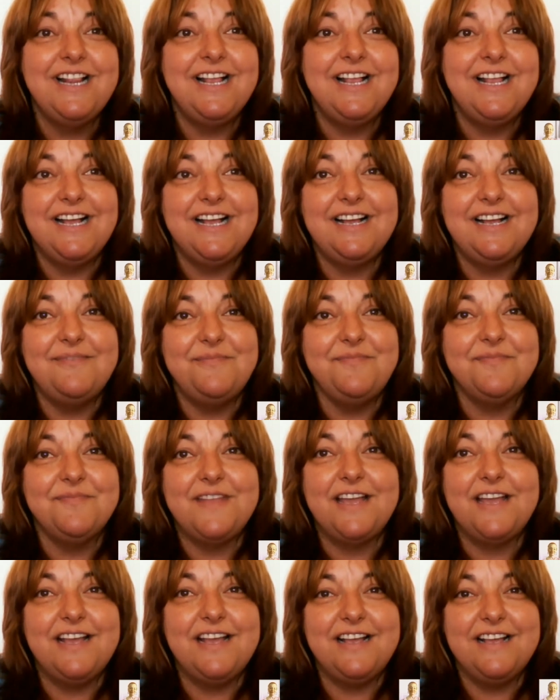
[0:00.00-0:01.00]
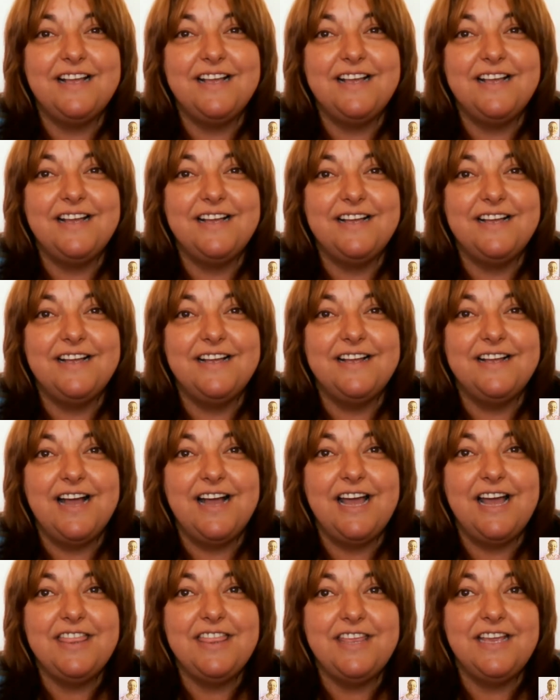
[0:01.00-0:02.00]

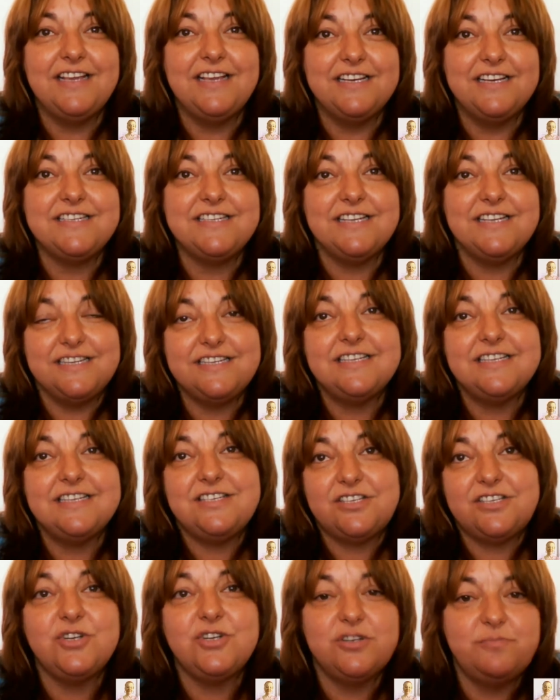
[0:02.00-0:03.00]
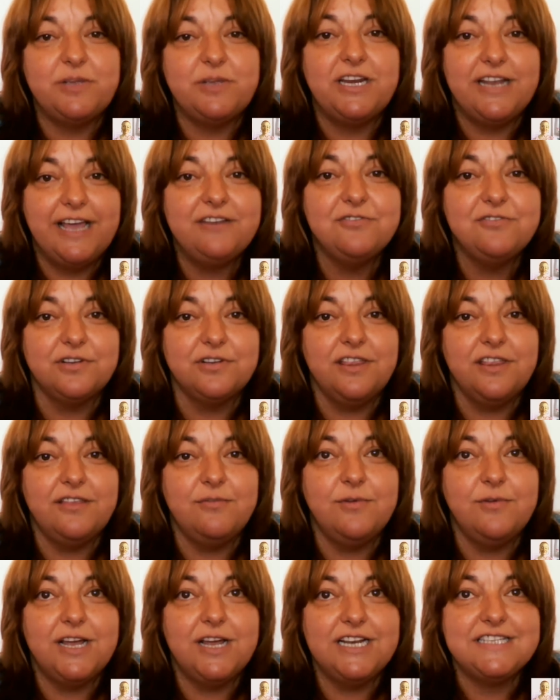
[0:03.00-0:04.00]
I think it should be natural.
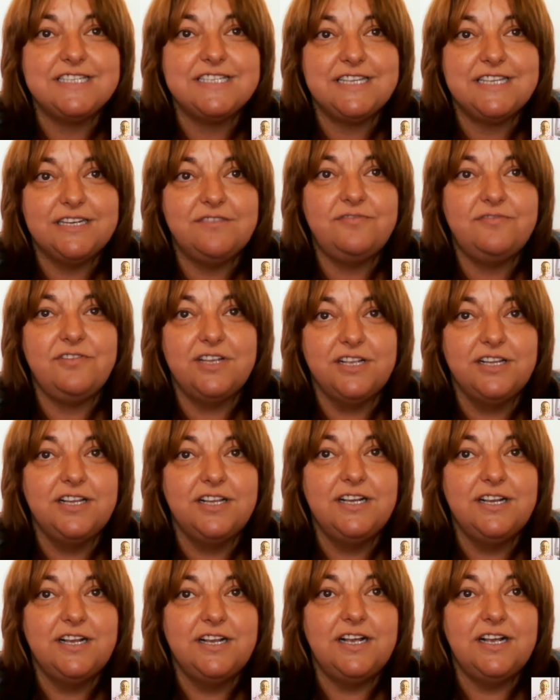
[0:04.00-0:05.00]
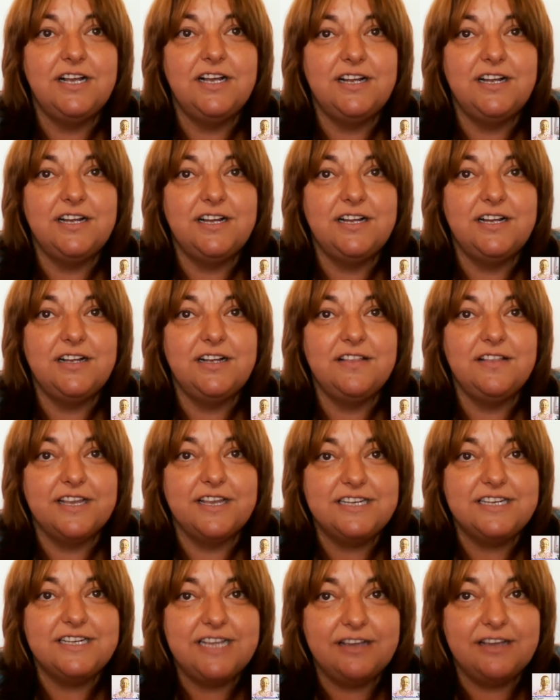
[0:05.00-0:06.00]
The ones that feel
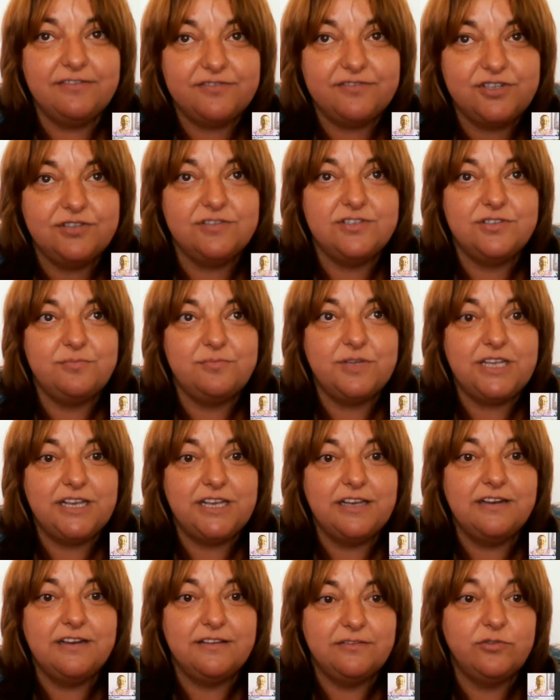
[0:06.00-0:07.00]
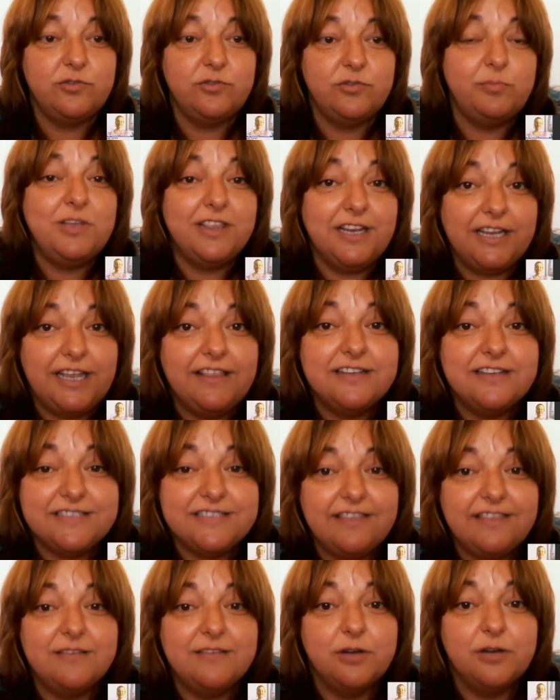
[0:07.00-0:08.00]
that have to be the leaders
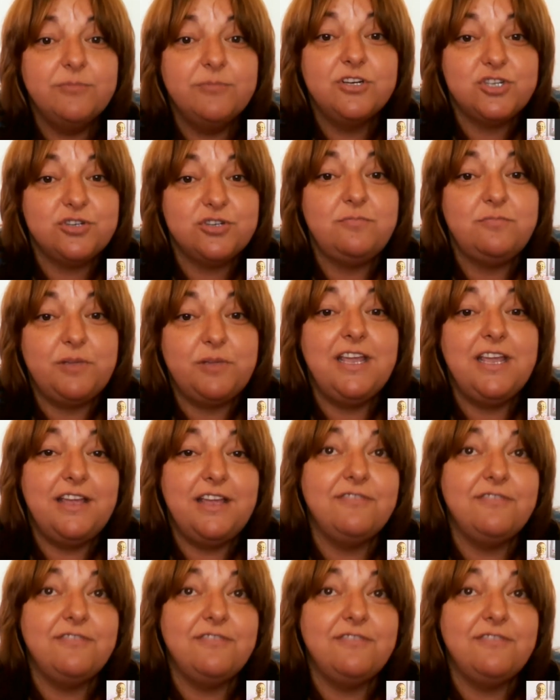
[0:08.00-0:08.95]
at the moment should be if